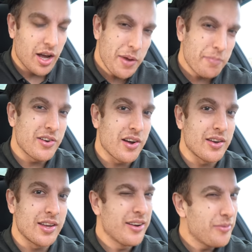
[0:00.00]
I picked
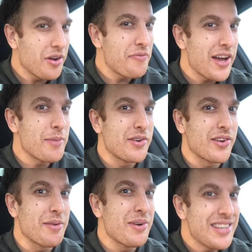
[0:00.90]
biryani. Not a fan of
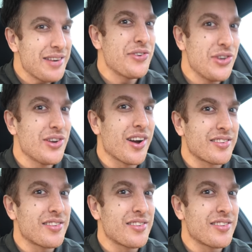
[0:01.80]
biryani, but I did it for you guys